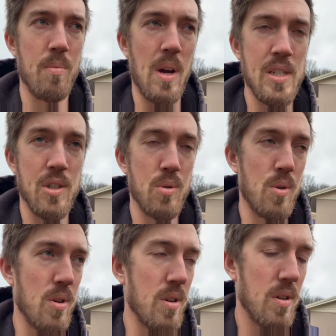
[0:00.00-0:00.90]
just
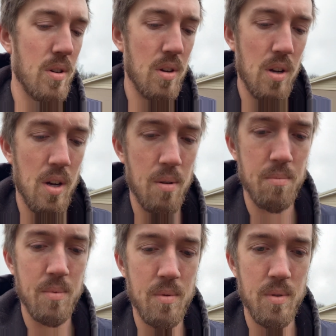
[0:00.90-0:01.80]
ordered
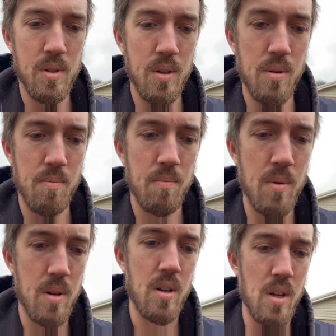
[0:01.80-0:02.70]
some
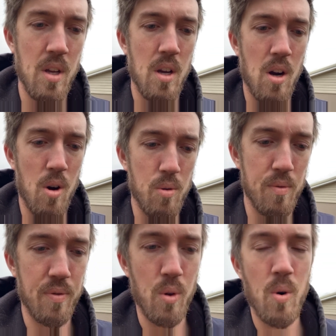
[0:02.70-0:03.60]
hardwood
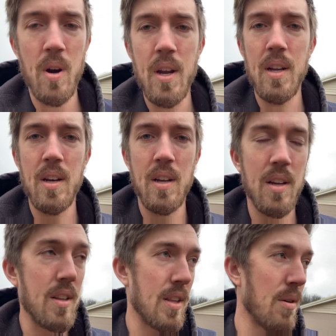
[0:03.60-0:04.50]
flooring
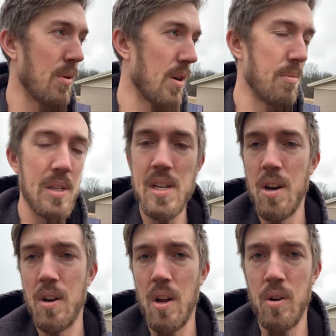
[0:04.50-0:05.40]
that we're going to be
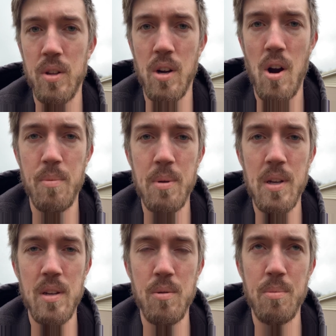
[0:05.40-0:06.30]
tearing out all the
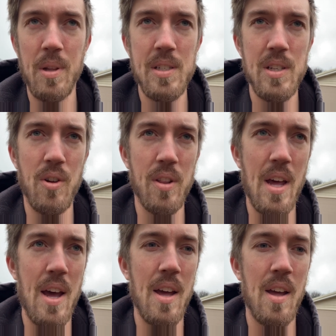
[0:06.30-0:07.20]
carpet, replacing all
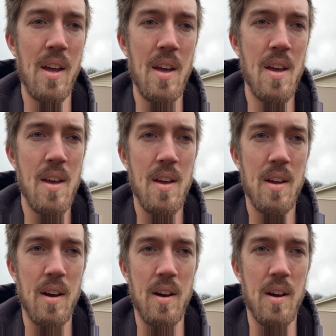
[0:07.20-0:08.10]
that,
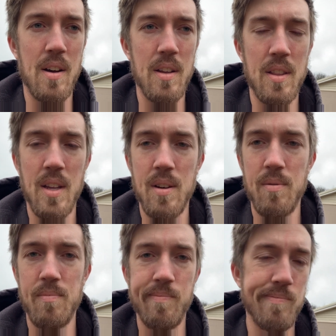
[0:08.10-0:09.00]
and then
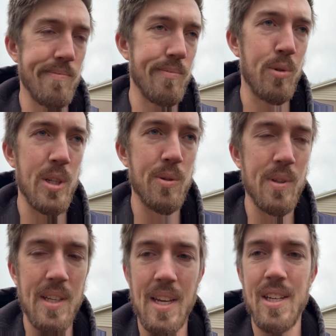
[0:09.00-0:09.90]
redoing
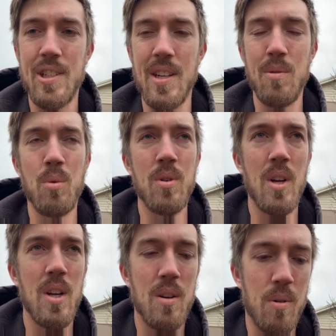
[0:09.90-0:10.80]
the kitchen.
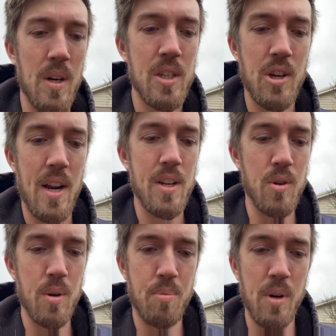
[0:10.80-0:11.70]
We're going to try to
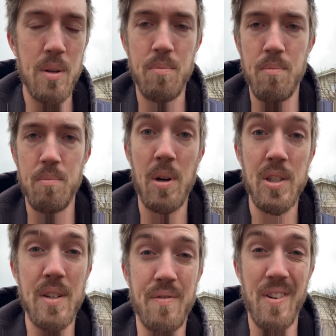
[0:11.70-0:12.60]
do it pretty
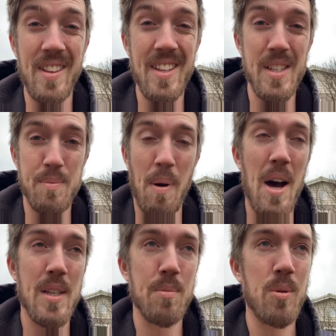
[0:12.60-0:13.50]
budget friendly as
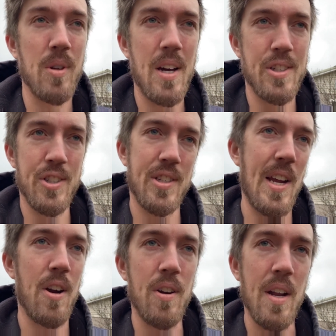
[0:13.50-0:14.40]
possible, not just
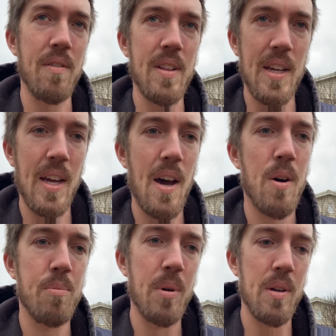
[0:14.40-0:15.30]
tearing everything out, but